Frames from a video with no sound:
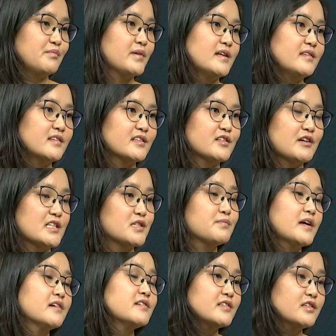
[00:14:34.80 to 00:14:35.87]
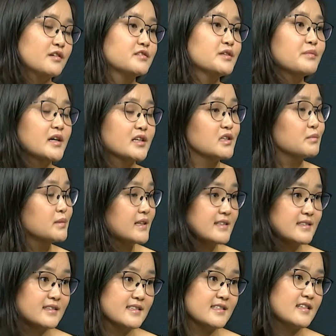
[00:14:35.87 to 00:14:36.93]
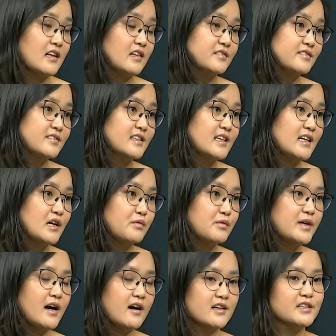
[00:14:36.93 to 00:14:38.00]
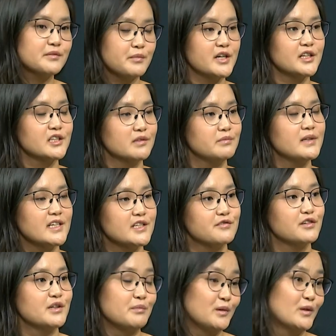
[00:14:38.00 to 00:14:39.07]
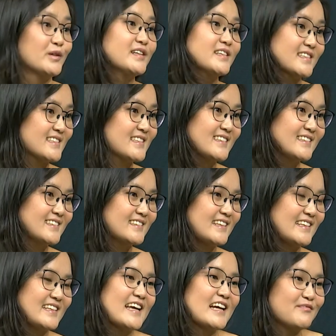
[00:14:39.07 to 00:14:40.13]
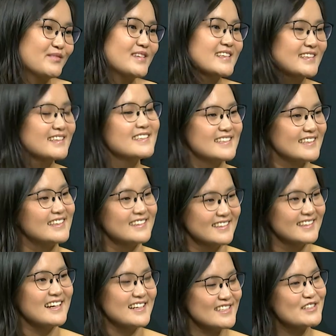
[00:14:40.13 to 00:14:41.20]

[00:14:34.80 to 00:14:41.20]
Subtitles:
in the transparency of the marketplace itself. We are the marketplace for employers. It can be seen. Right.